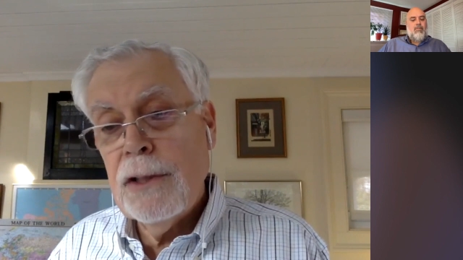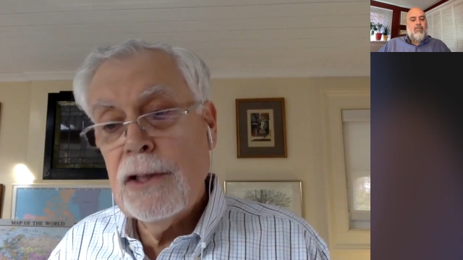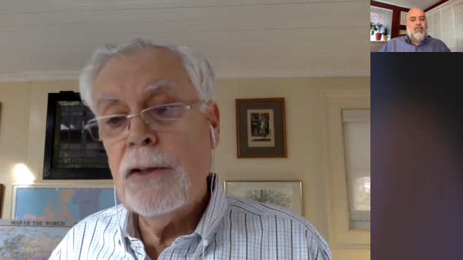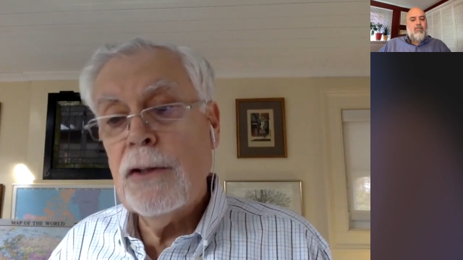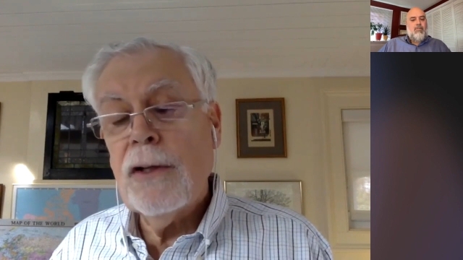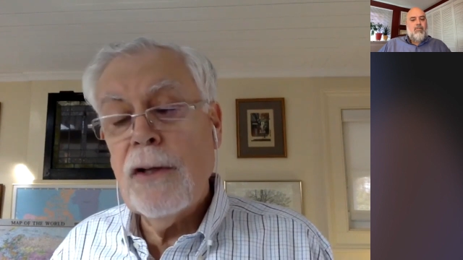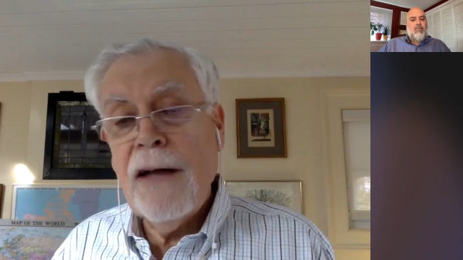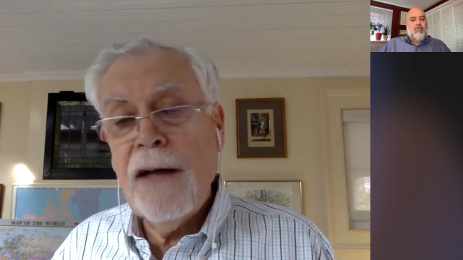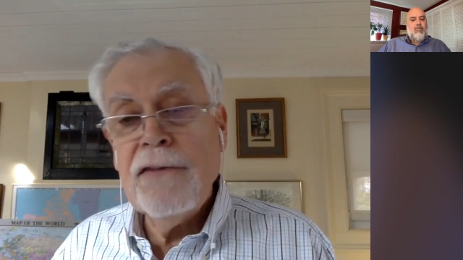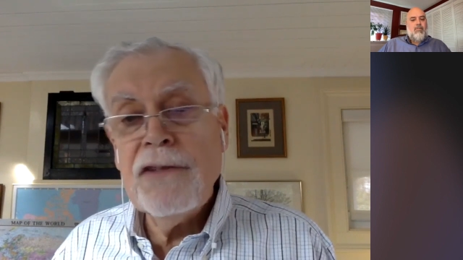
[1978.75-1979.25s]
So
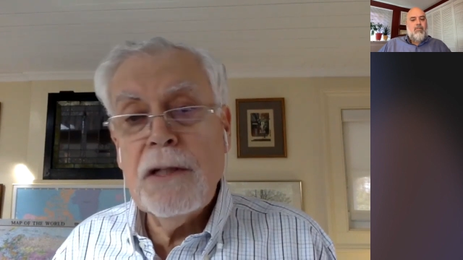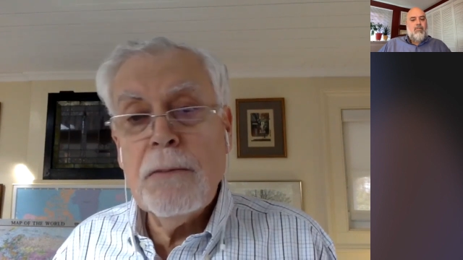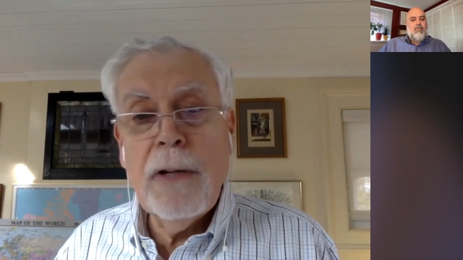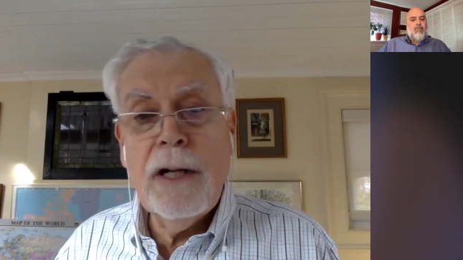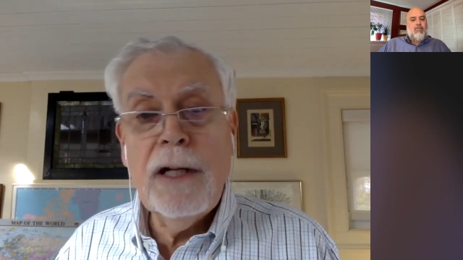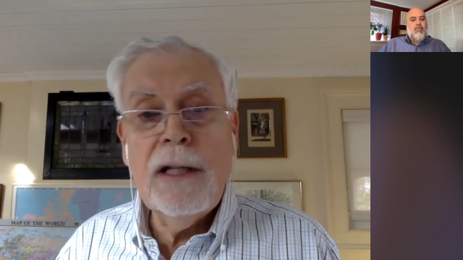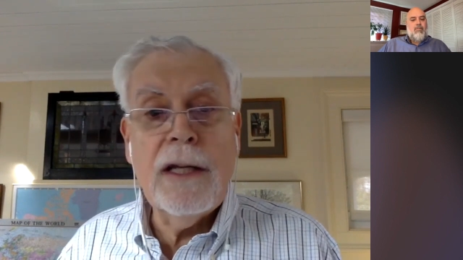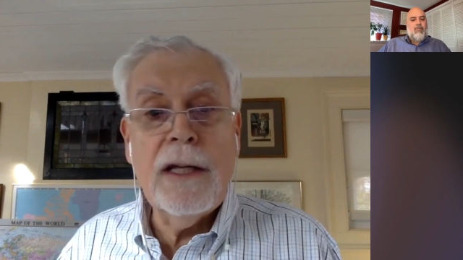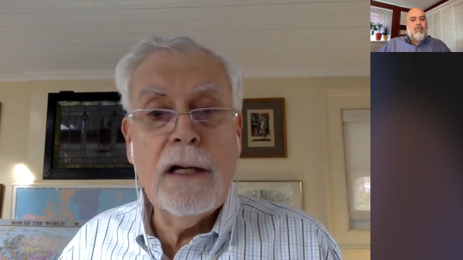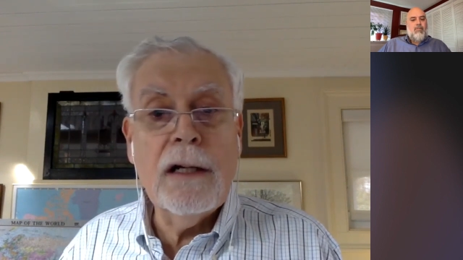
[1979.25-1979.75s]
you have some
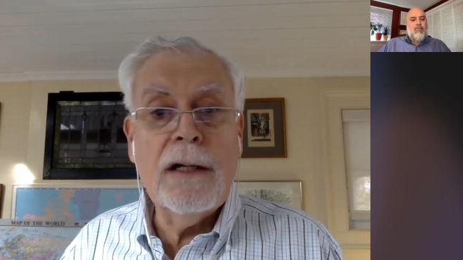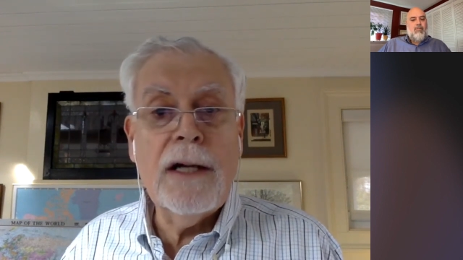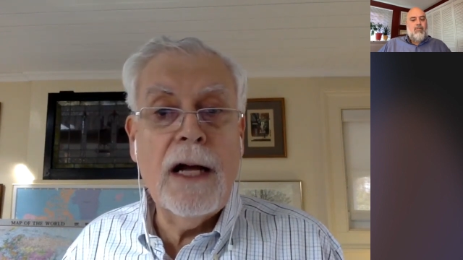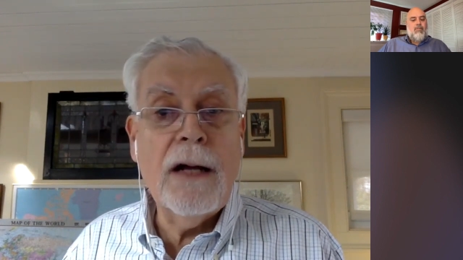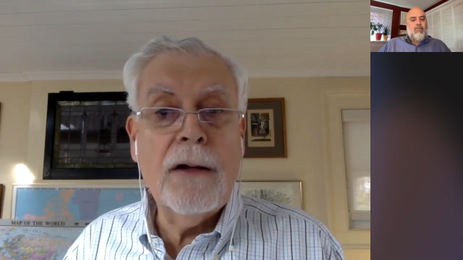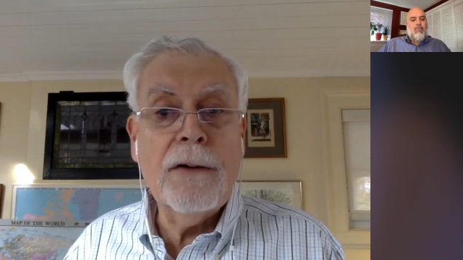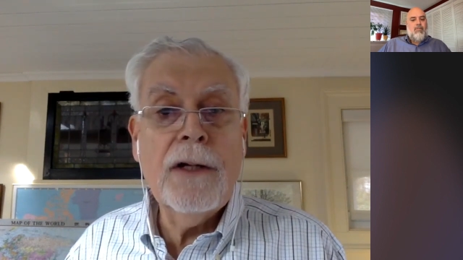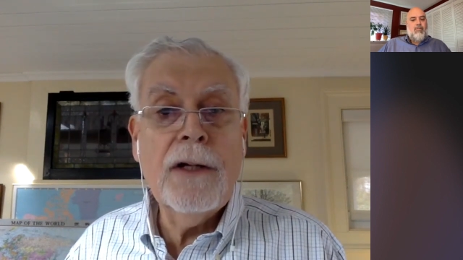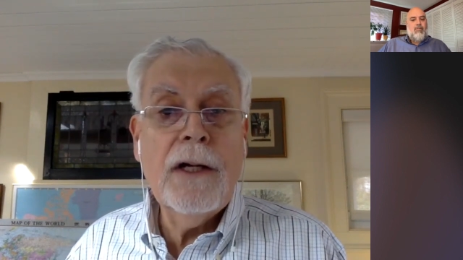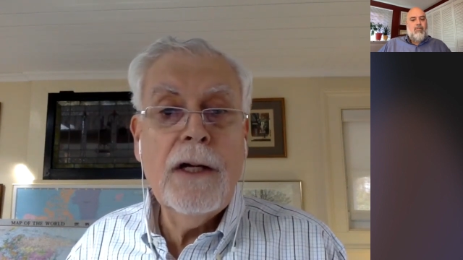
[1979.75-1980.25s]
money there
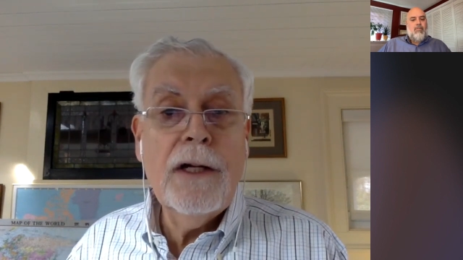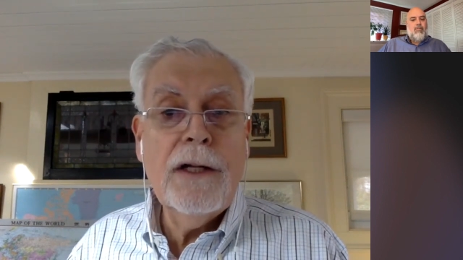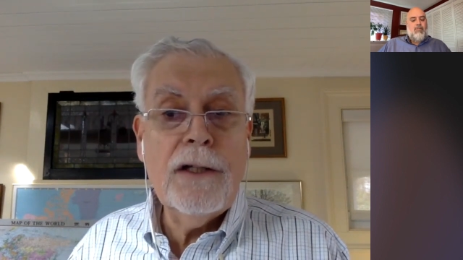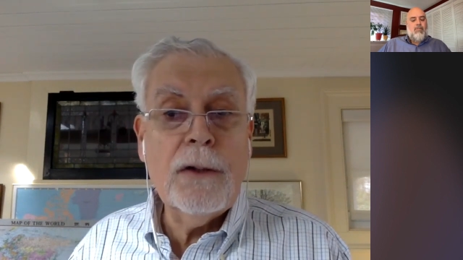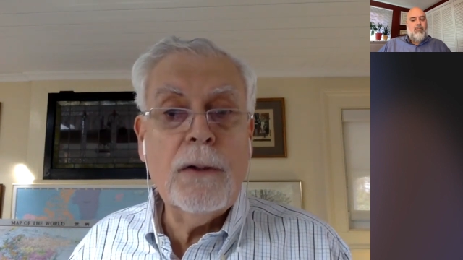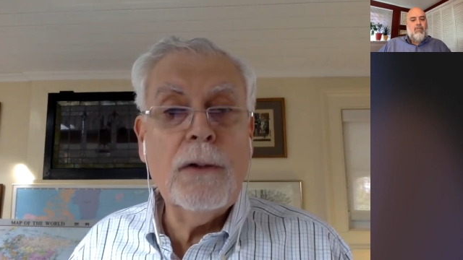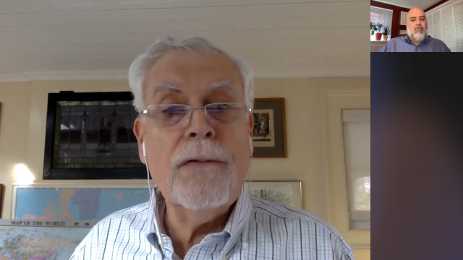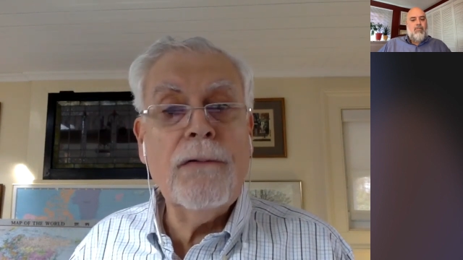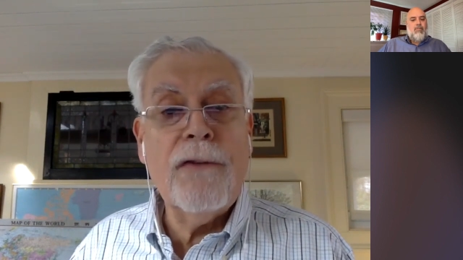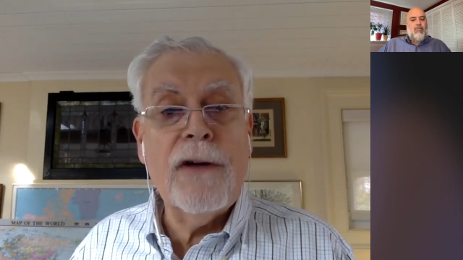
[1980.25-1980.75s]
now
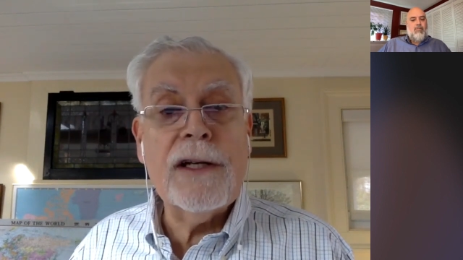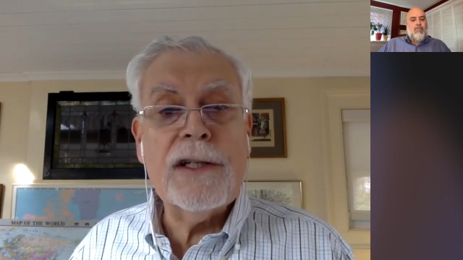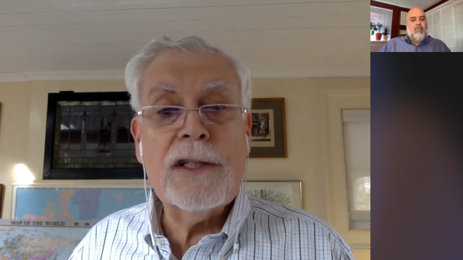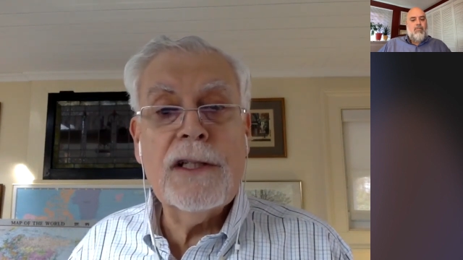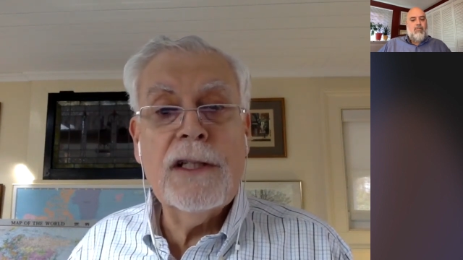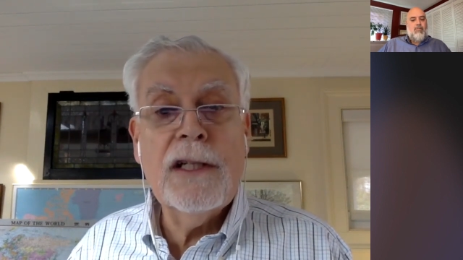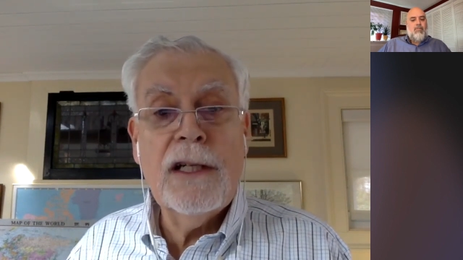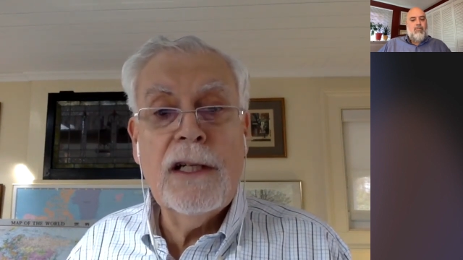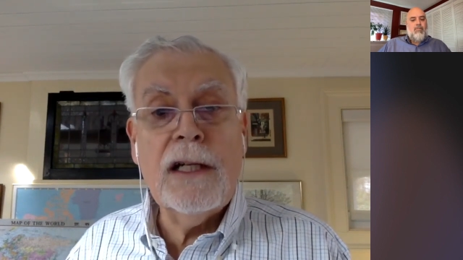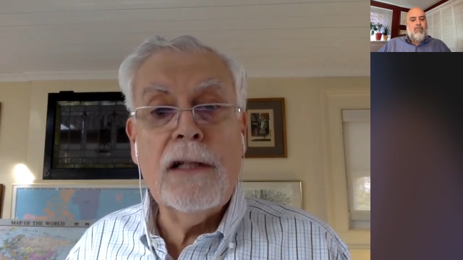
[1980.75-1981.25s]
to
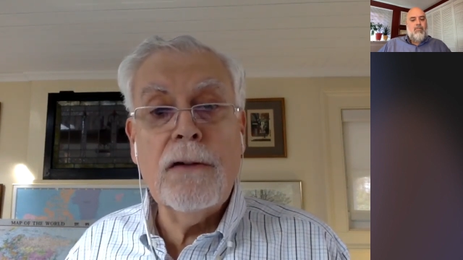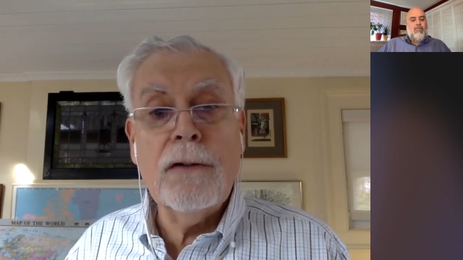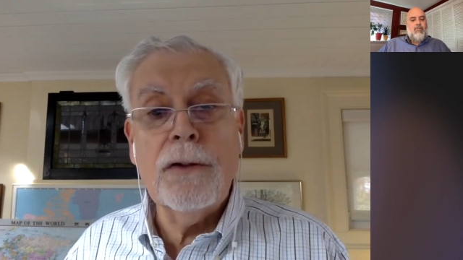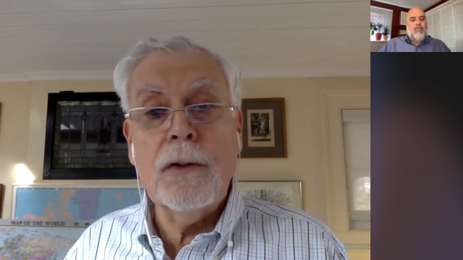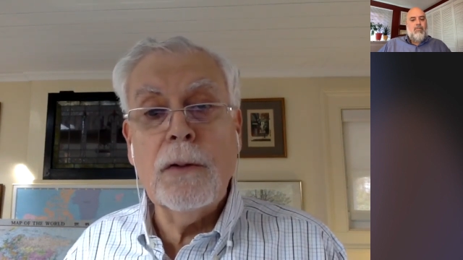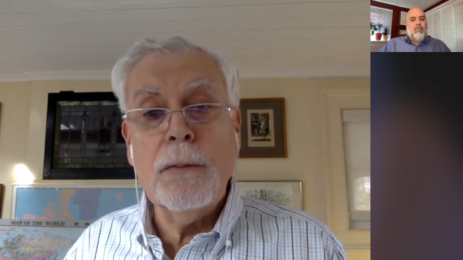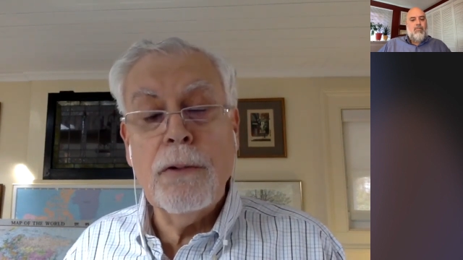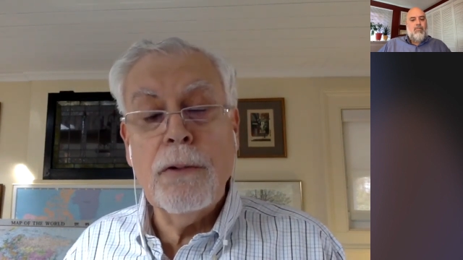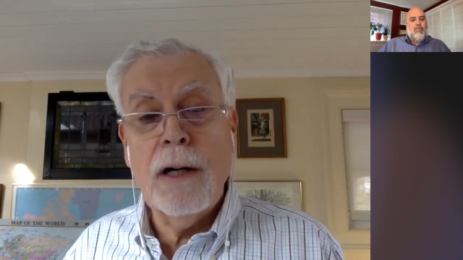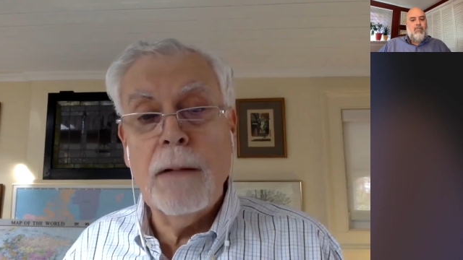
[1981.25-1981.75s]
invest in your
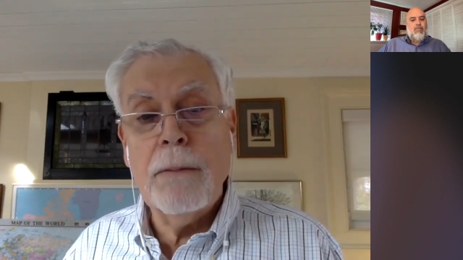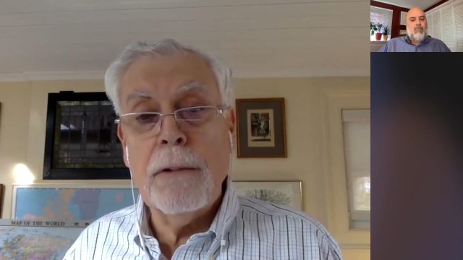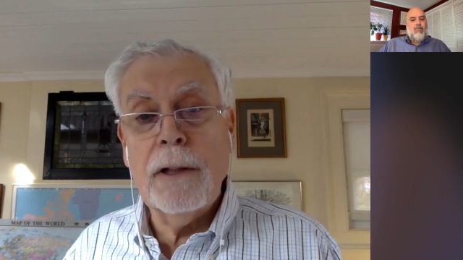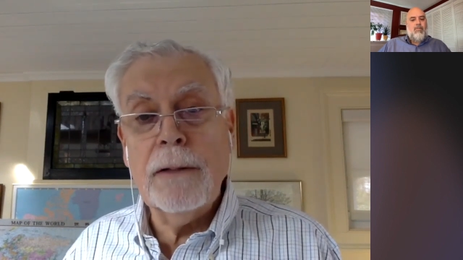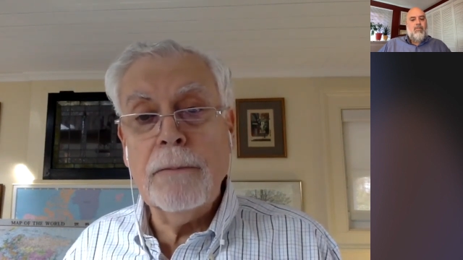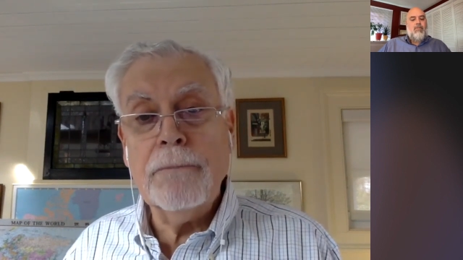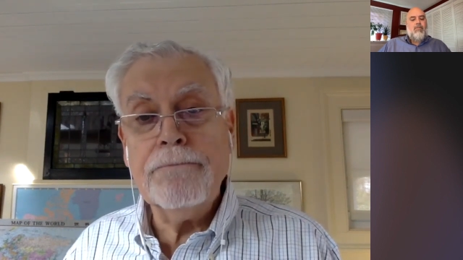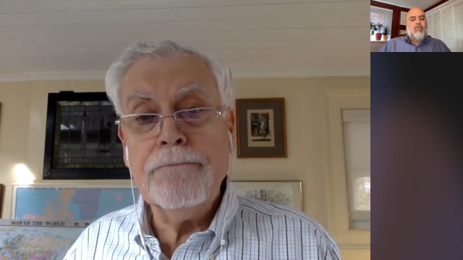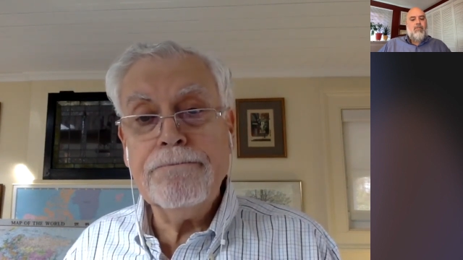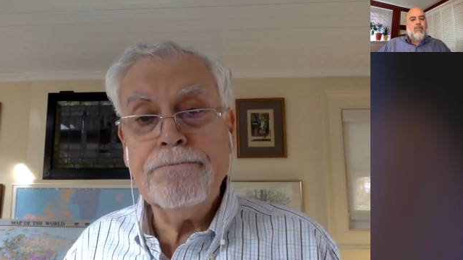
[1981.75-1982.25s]
new
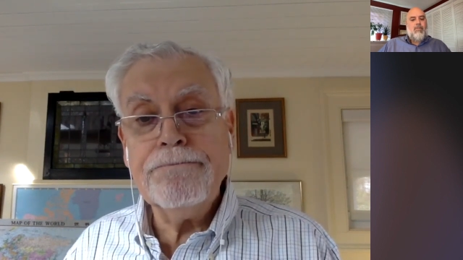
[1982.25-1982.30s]
property.